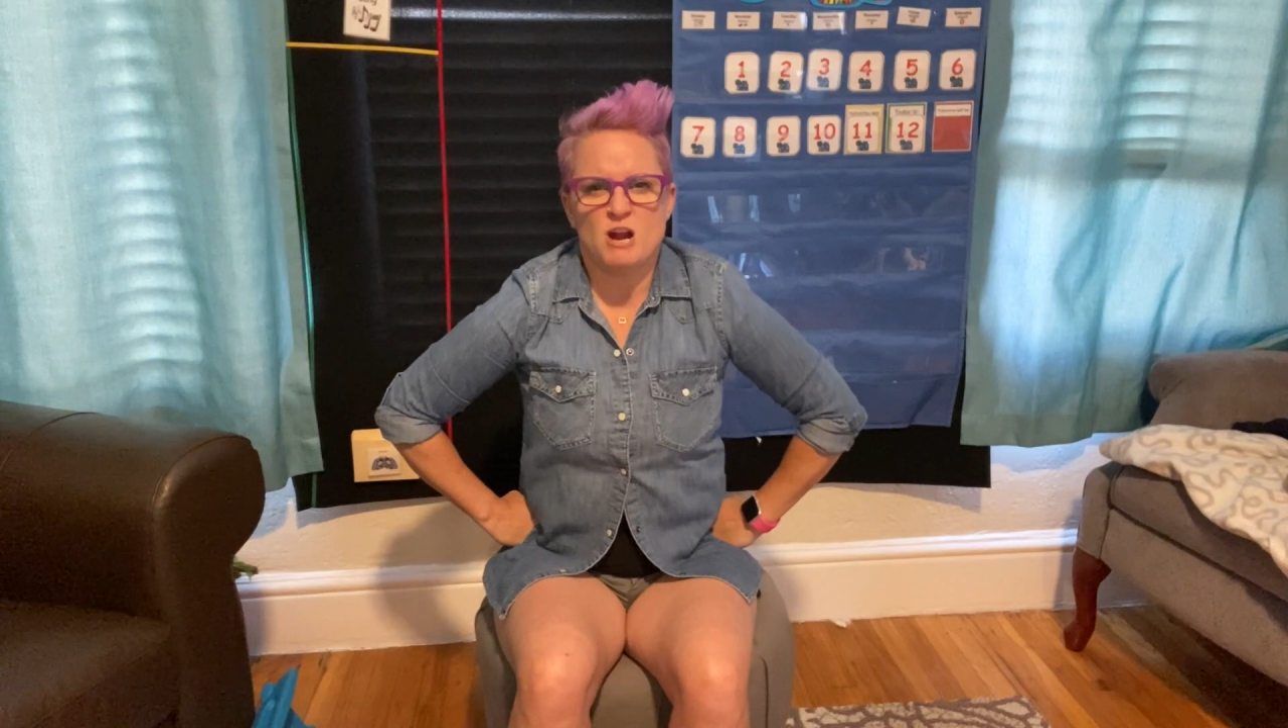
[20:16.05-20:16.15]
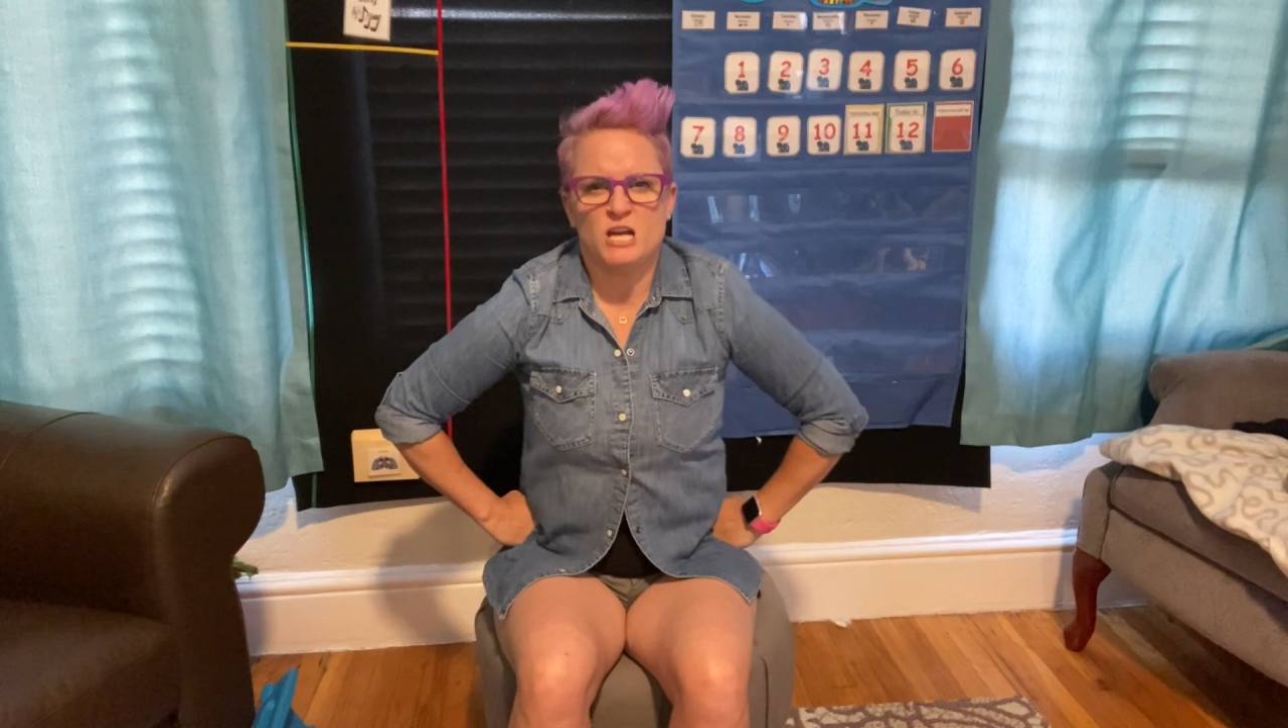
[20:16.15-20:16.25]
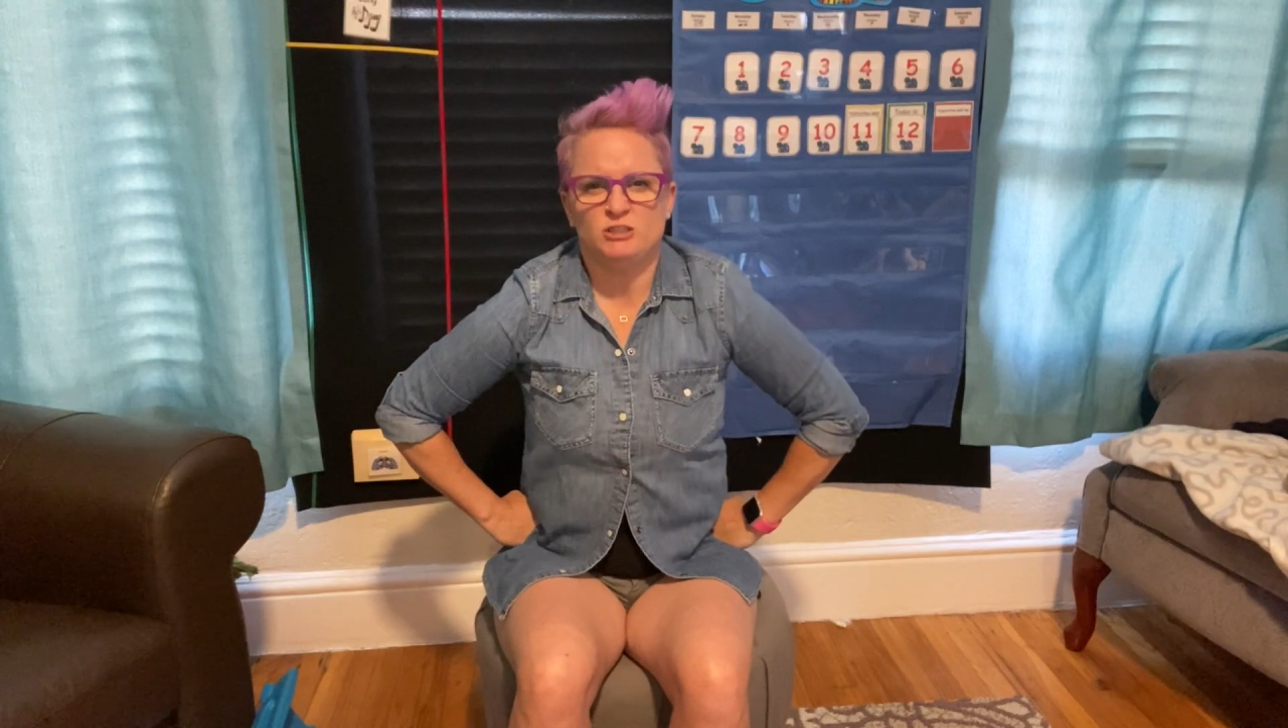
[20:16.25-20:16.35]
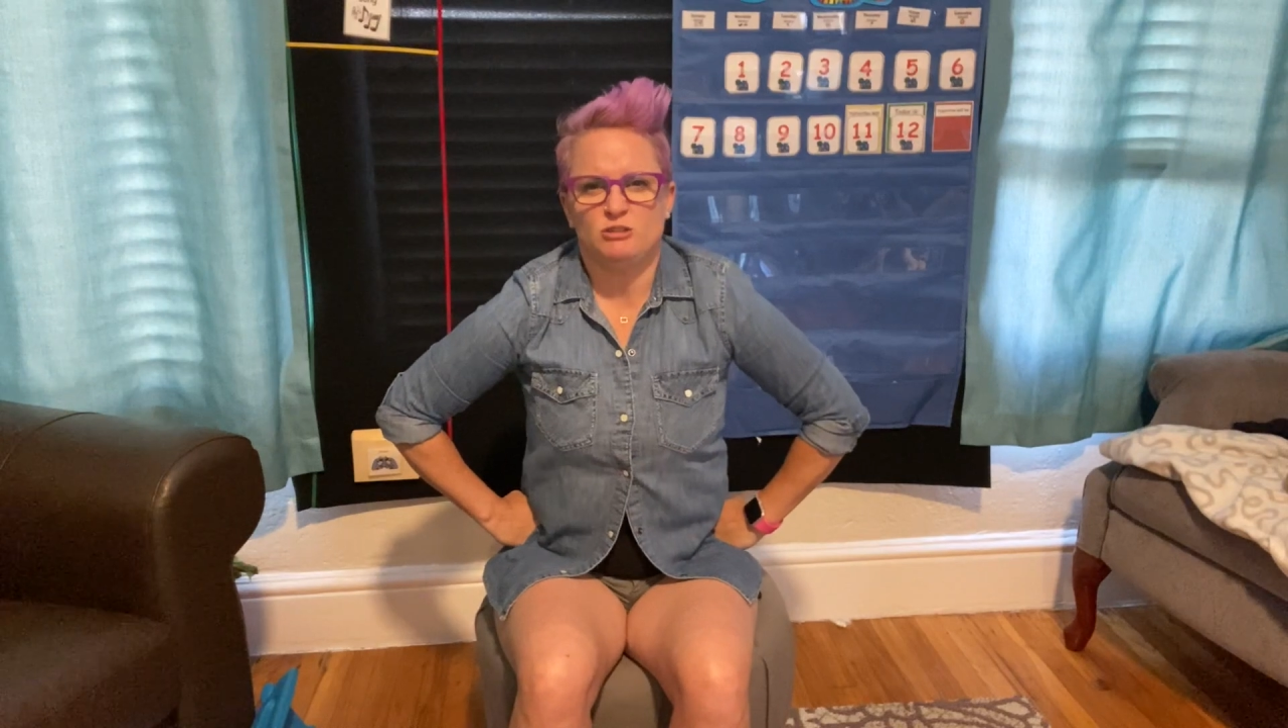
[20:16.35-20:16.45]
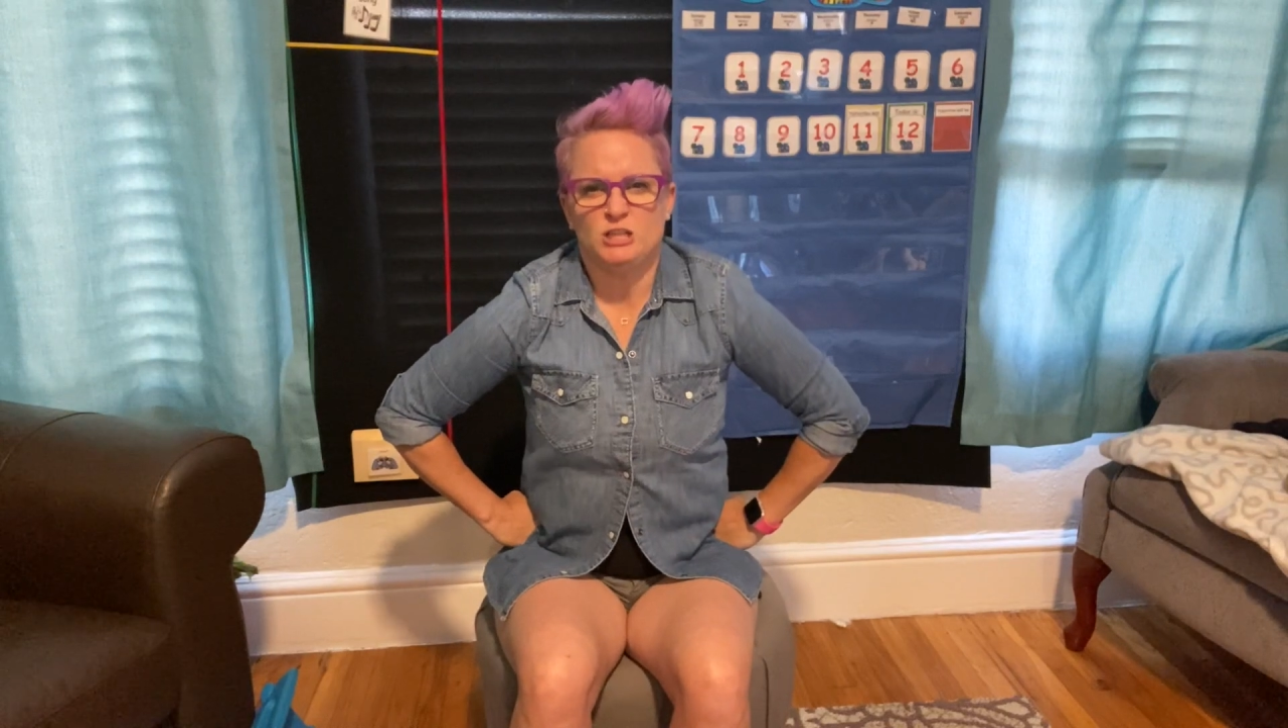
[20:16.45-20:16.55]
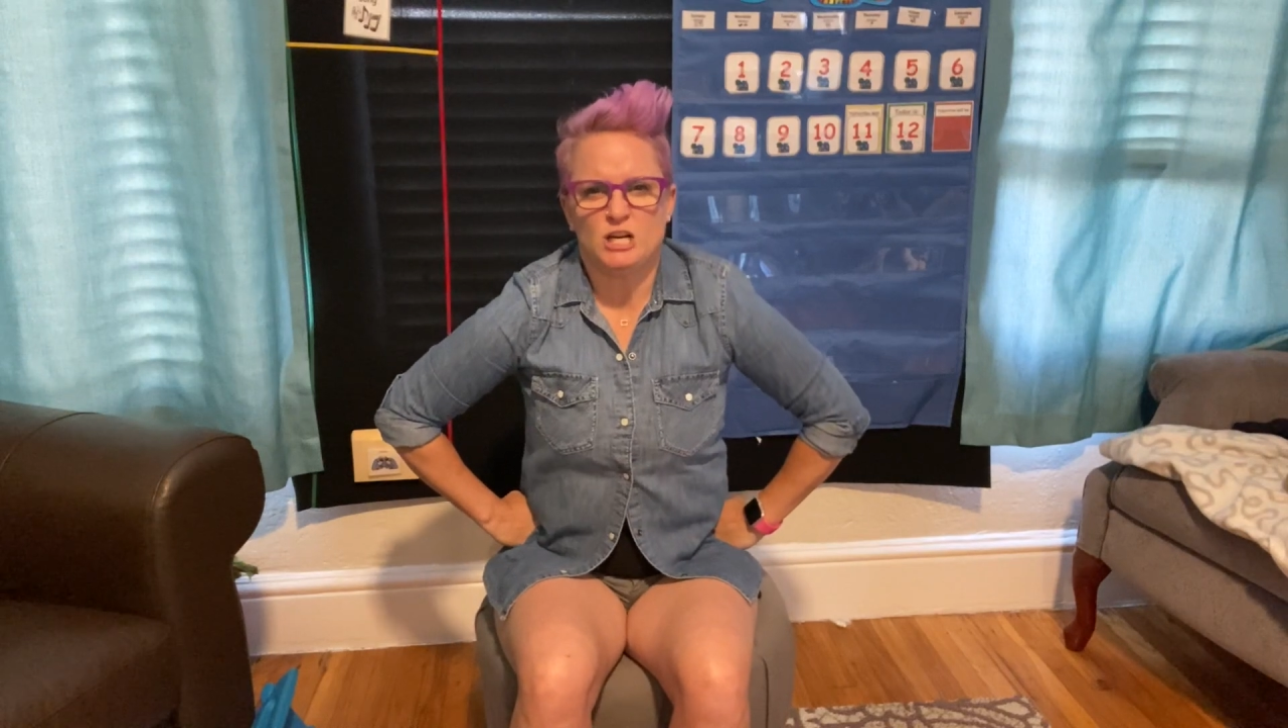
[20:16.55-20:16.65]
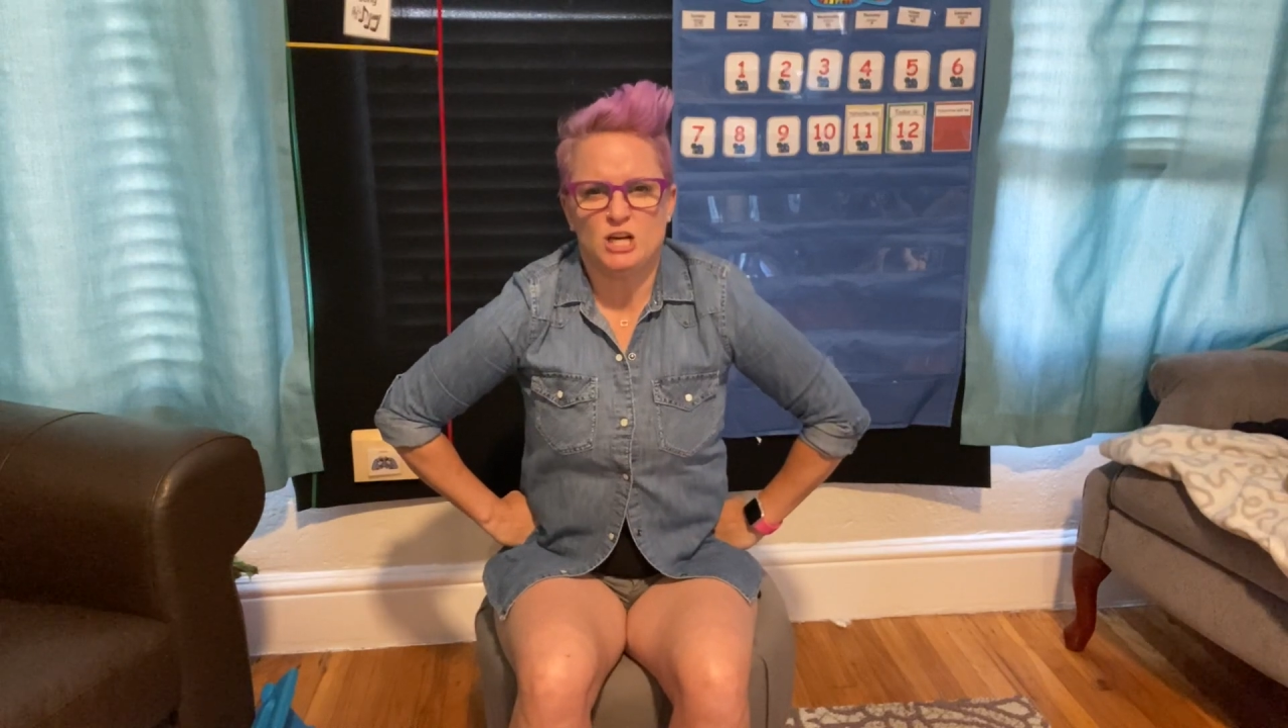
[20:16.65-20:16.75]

angry,